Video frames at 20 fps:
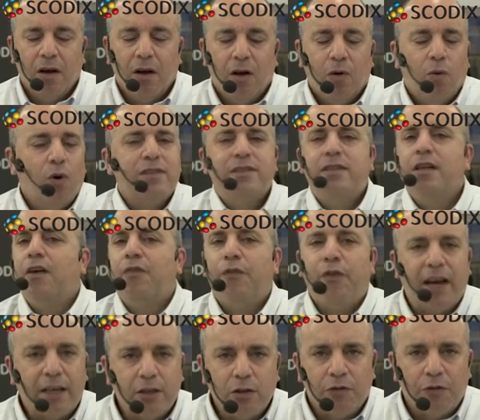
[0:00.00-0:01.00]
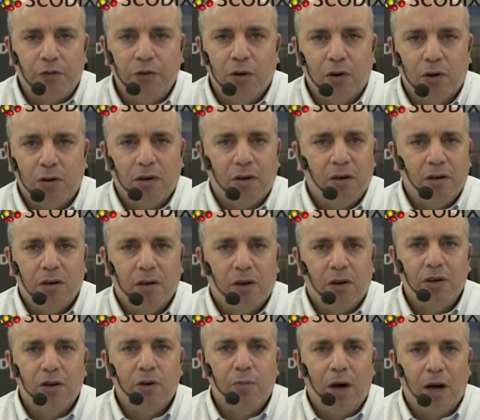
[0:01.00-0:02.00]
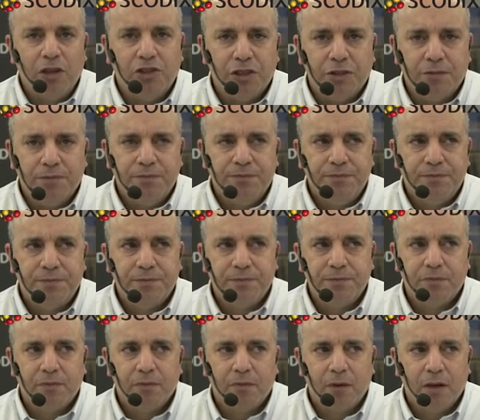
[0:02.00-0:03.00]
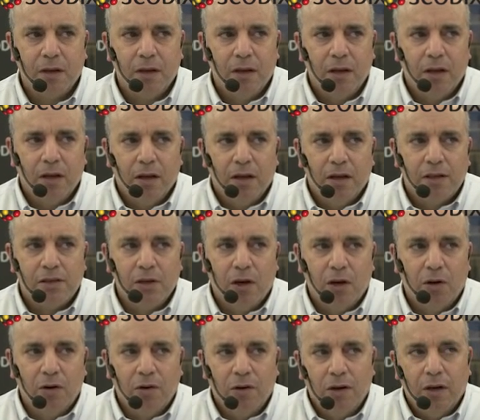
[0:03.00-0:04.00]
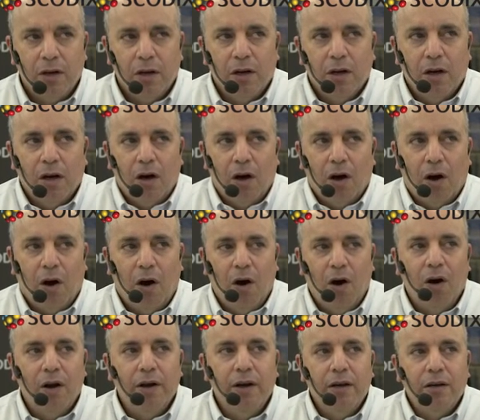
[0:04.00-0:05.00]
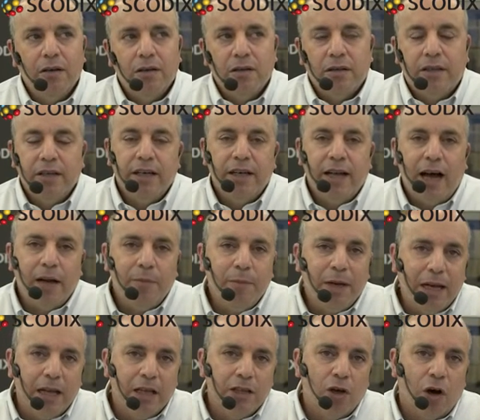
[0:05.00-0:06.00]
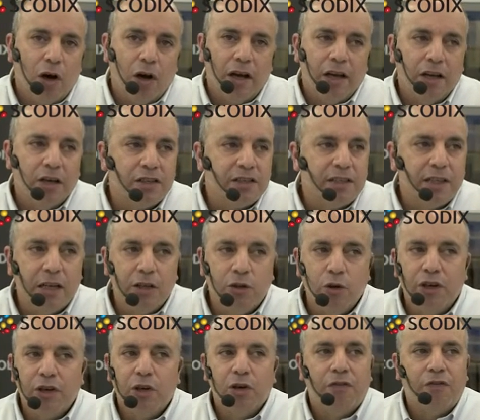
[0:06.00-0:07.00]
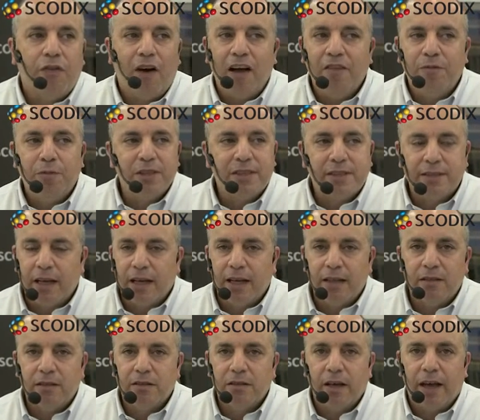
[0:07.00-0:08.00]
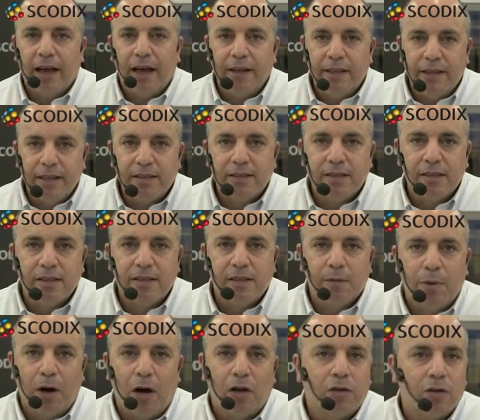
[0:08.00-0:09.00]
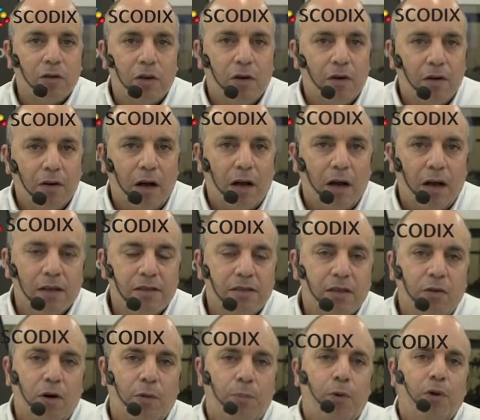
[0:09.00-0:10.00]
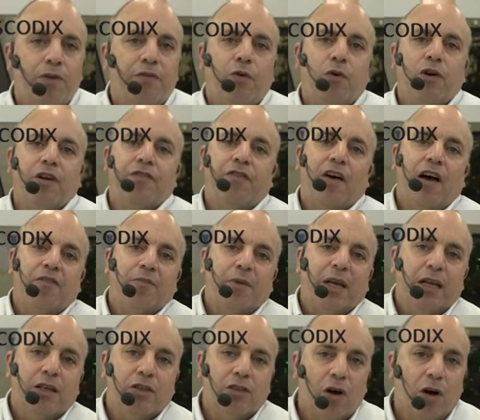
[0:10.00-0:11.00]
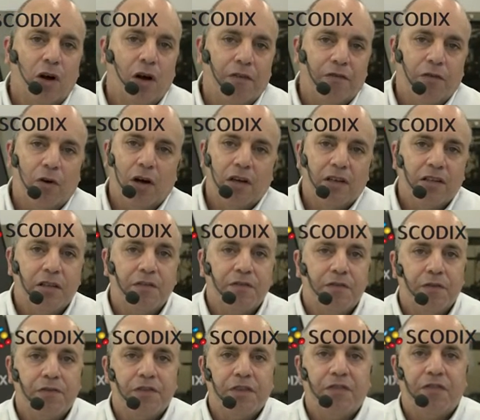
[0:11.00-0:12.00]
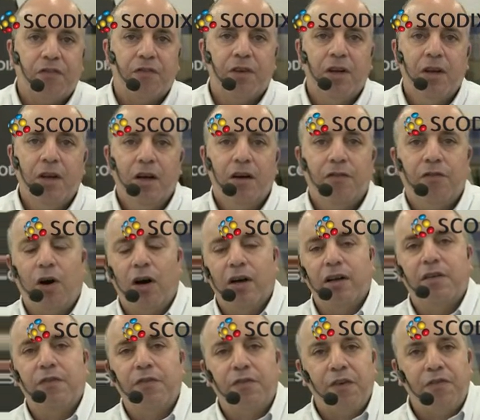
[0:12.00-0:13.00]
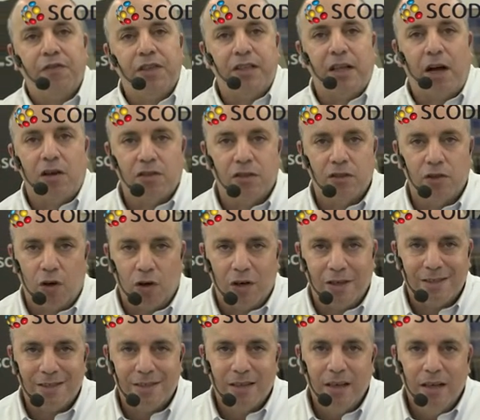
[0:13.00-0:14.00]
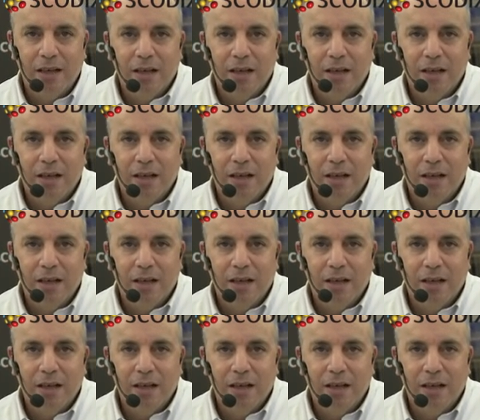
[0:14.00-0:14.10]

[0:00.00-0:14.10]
What's the effect of on your margin? So on the $9 million, you're still doing your 5%, and this is about $0.45 million, $450,000.